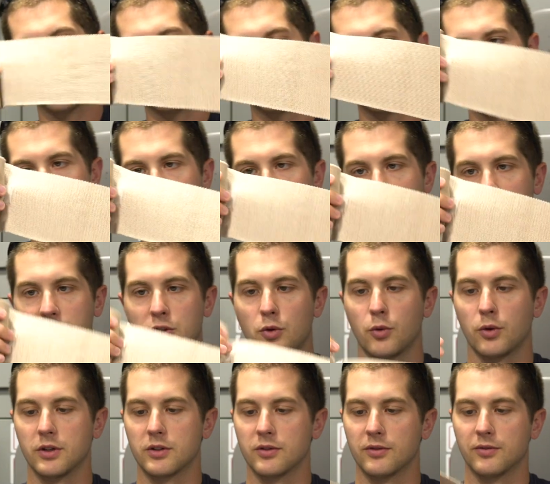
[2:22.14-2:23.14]
this isn't just
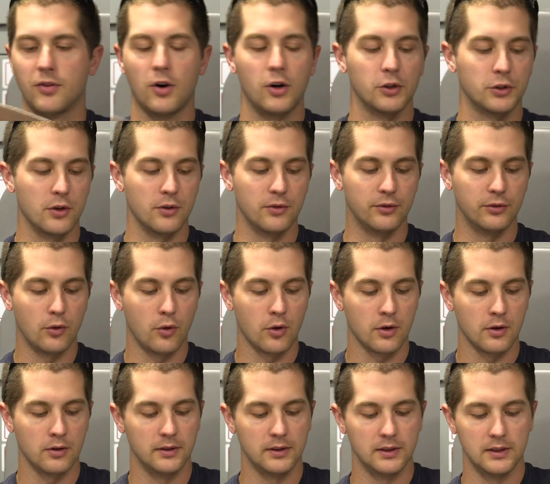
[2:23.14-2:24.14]
going to fall to the
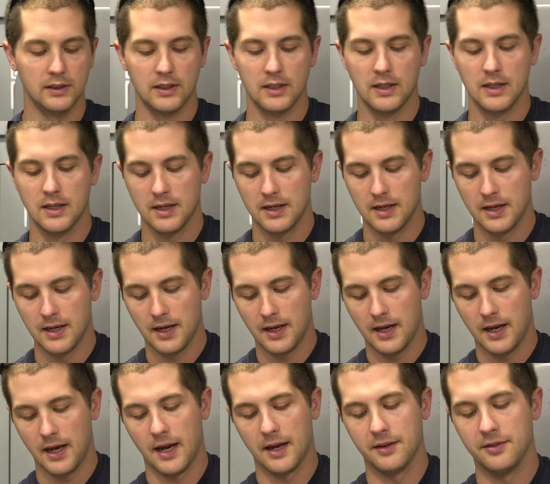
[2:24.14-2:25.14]
floor.
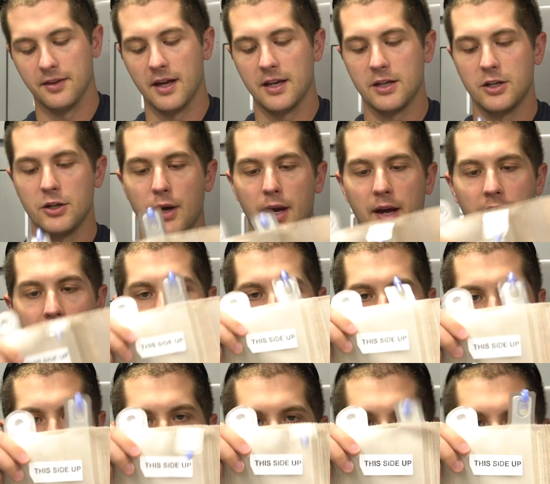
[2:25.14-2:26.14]
And then you have